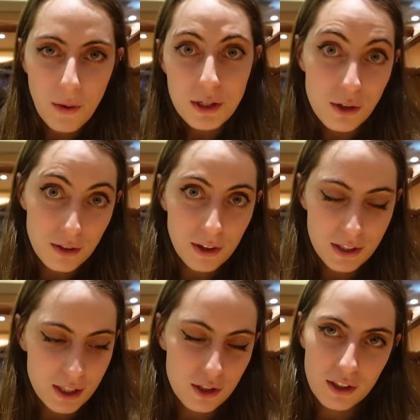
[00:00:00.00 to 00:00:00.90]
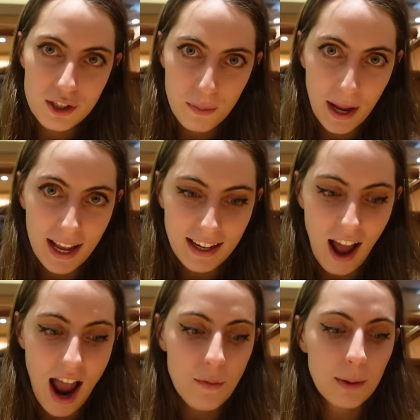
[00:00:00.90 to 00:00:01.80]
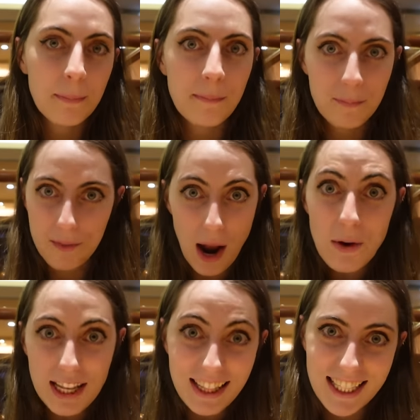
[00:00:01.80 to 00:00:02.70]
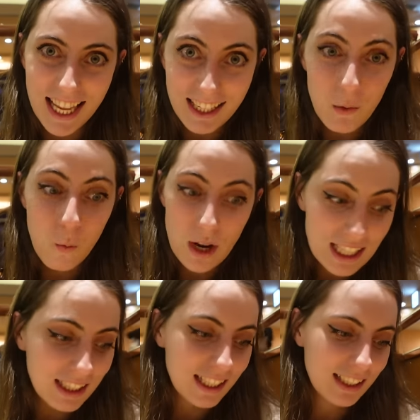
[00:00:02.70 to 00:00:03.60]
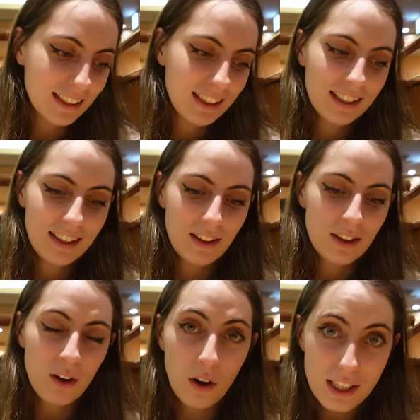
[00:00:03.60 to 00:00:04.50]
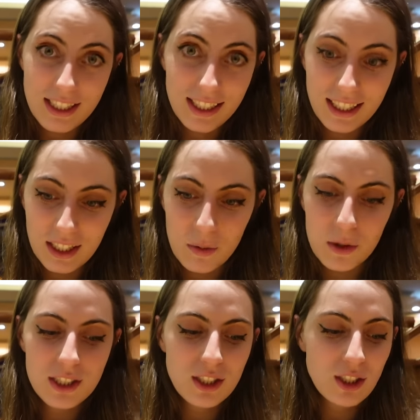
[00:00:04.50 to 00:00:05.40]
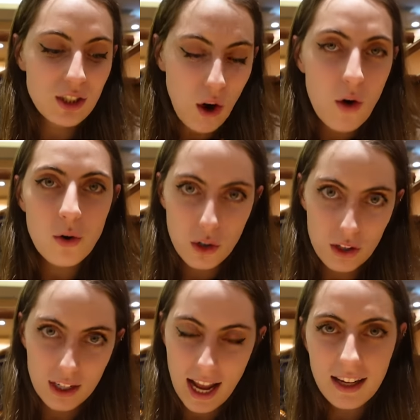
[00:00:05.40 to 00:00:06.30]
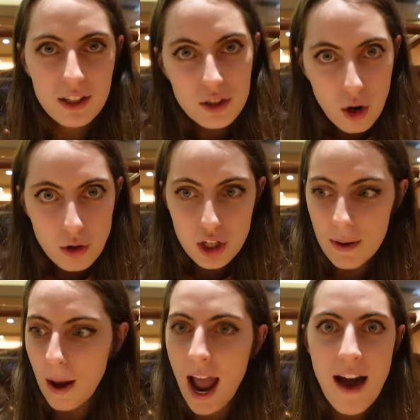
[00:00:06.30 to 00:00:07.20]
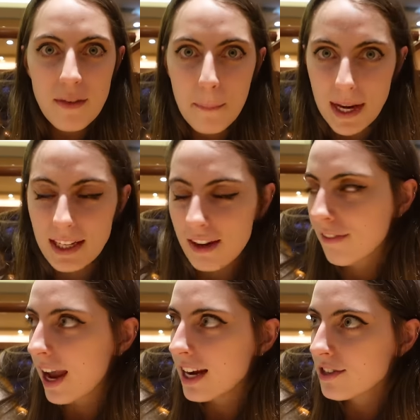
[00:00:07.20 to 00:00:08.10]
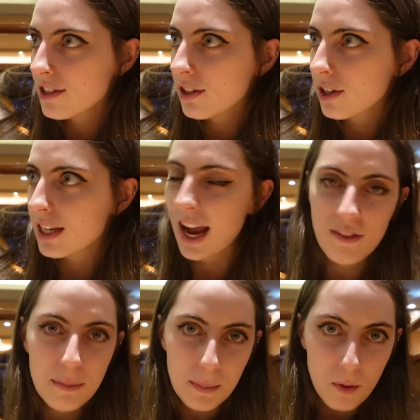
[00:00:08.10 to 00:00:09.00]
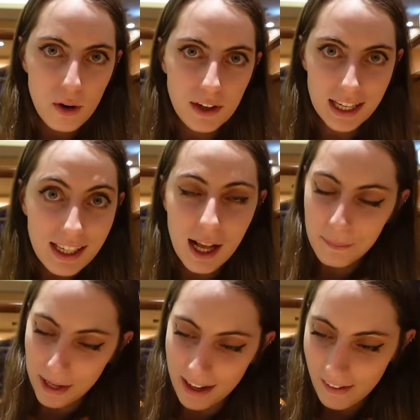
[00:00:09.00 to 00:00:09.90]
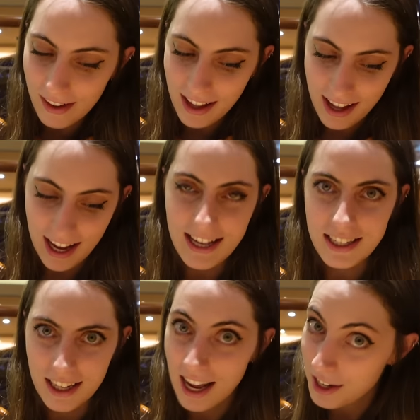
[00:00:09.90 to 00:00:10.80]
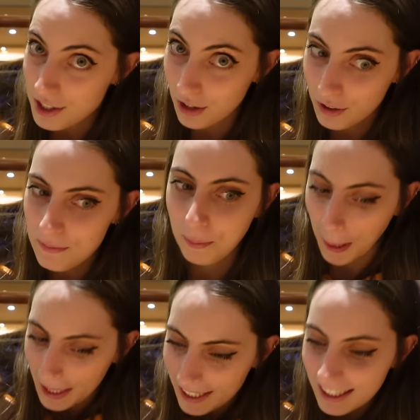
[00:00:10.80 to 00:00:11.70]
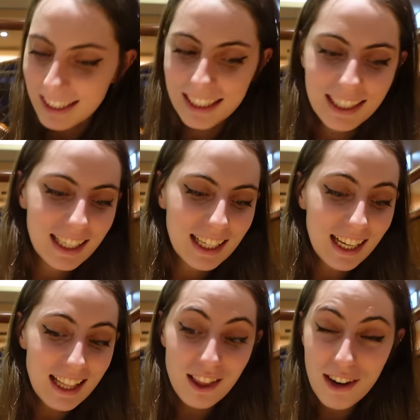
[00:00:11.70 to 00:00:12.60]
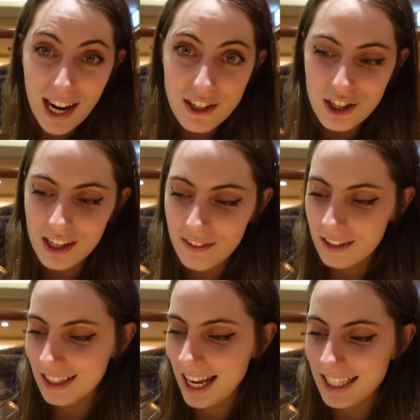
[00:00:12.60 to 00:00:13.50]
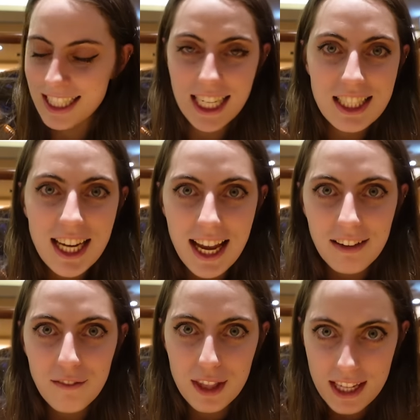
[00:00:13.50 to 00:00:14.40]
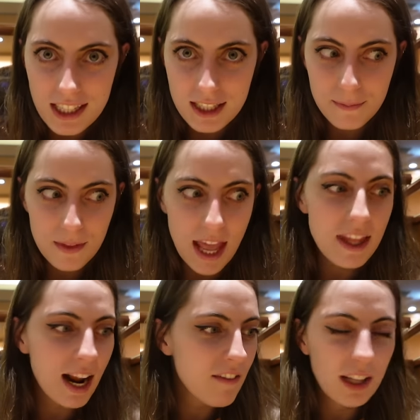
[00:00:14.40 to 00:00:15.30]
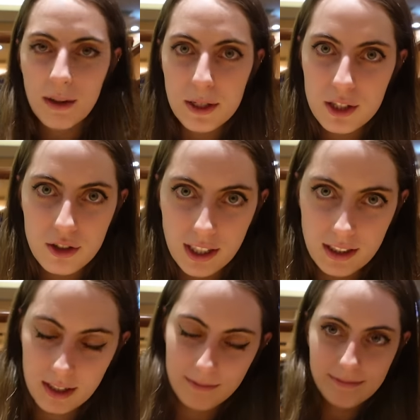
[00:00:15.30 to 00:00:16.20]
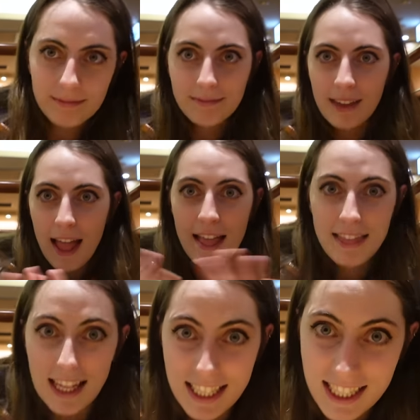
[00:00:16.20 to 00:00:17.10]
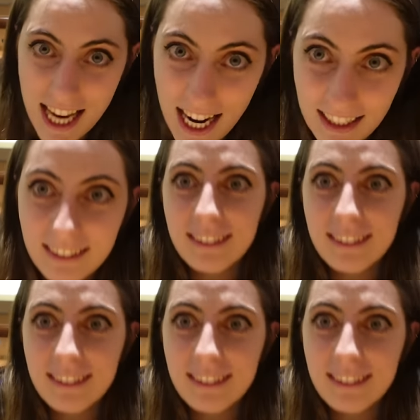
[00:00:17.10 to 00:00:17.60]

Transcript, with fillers: I was a university student in Japan, I would I would eat this like weekly. Honestly, it was so good and it's so cheap. I haven't been here for ages because I have a bit more of an income now as a, an adult, but 300 like 60 yen for this, and then I have unlimited drinks. That's insane.